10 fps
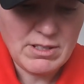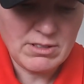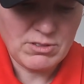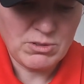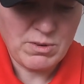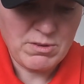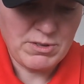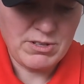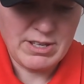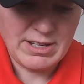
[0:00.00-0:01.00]
Not to worry,
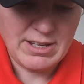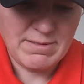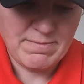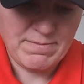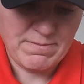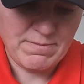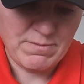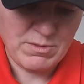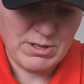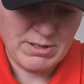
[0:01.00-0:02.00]
we'll do that again.
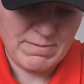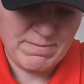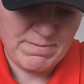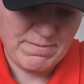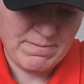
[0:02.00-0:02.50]
1,